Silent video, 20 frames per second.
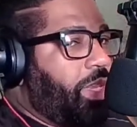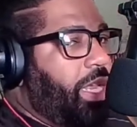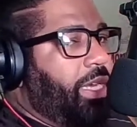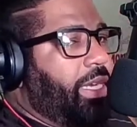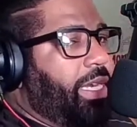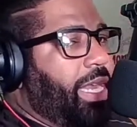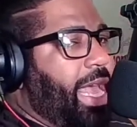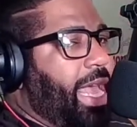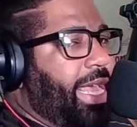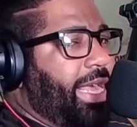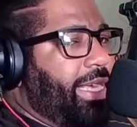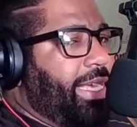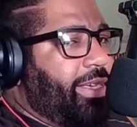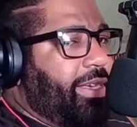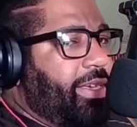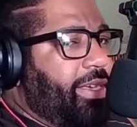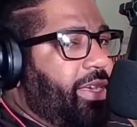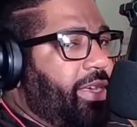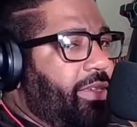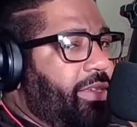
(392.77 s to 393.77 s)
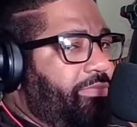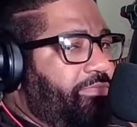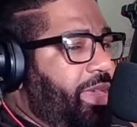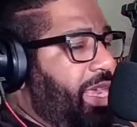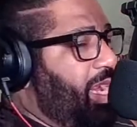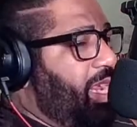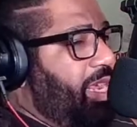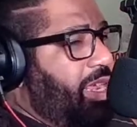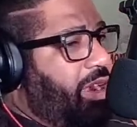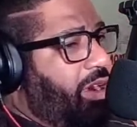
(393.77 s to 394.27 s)
Like
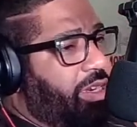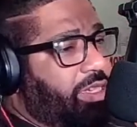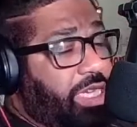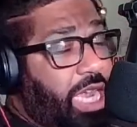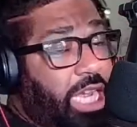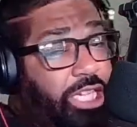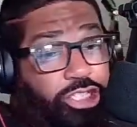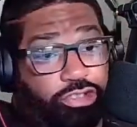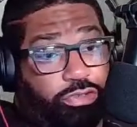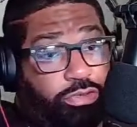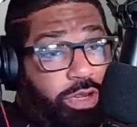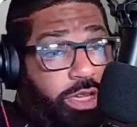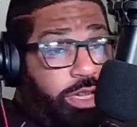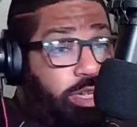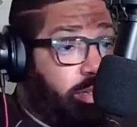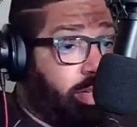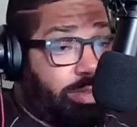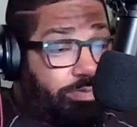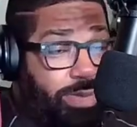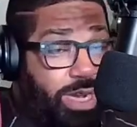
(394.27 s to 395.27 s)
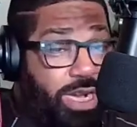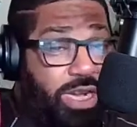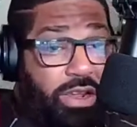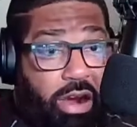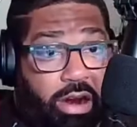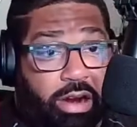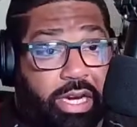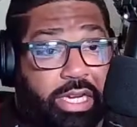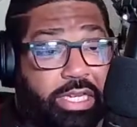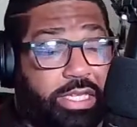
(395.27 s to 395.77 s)
many artists, like Drew Hill, like many
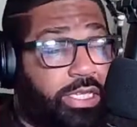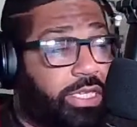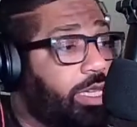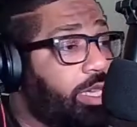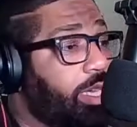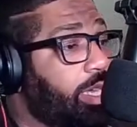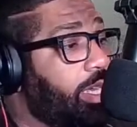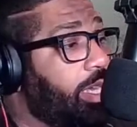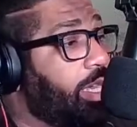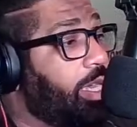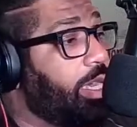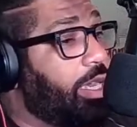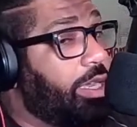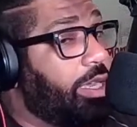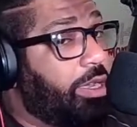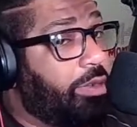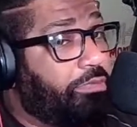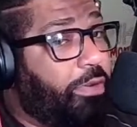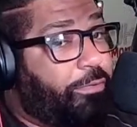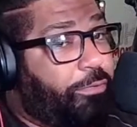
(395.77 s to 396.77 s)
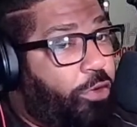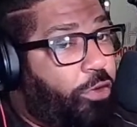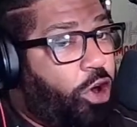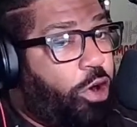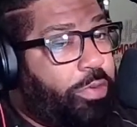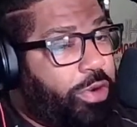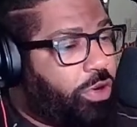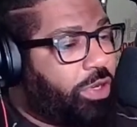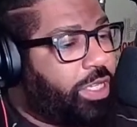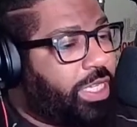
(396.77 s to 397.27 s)
artists,
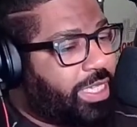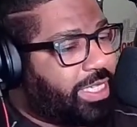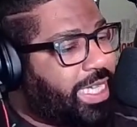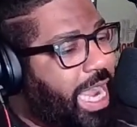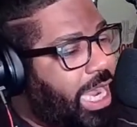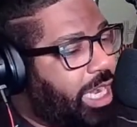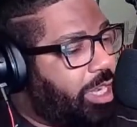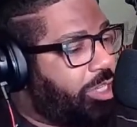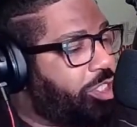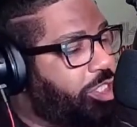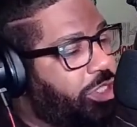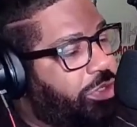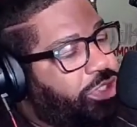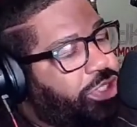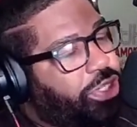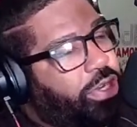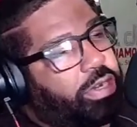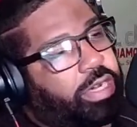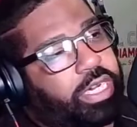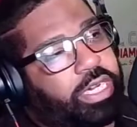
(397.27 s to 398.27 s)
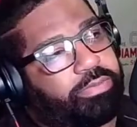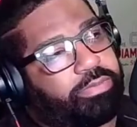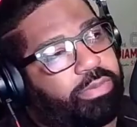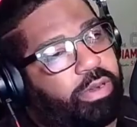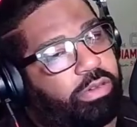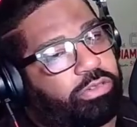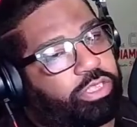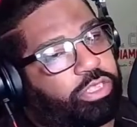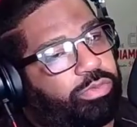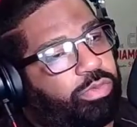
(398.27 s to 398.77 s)
performing on the talent show circuit in
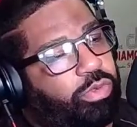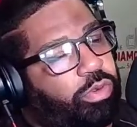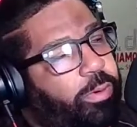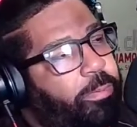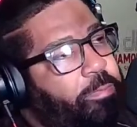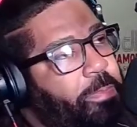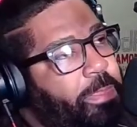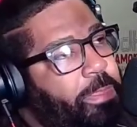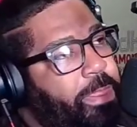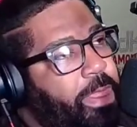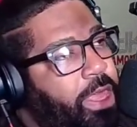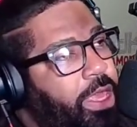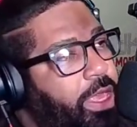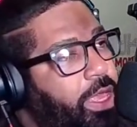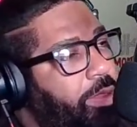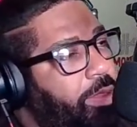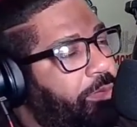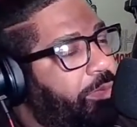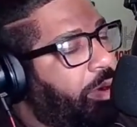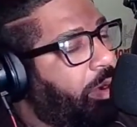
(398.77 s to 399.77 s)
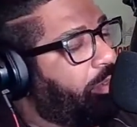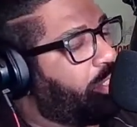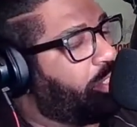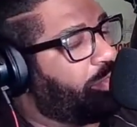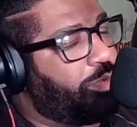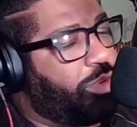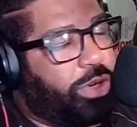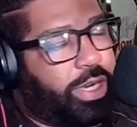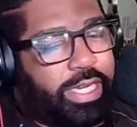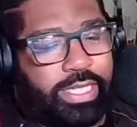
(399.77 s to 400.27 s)
Baltimore.
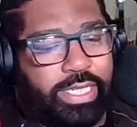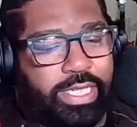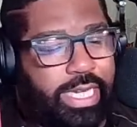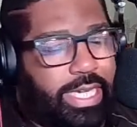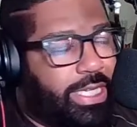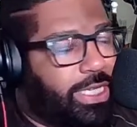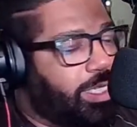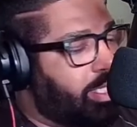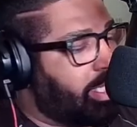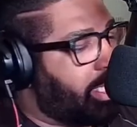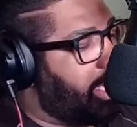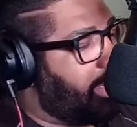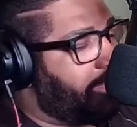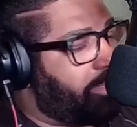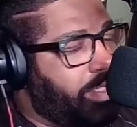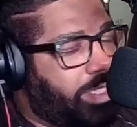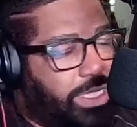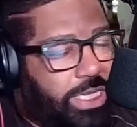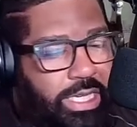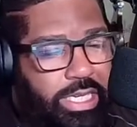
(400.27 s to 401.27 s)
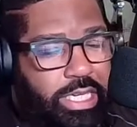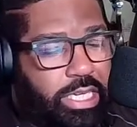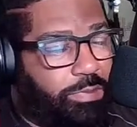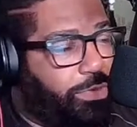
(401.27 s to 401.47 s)
Baltimore is a tough city to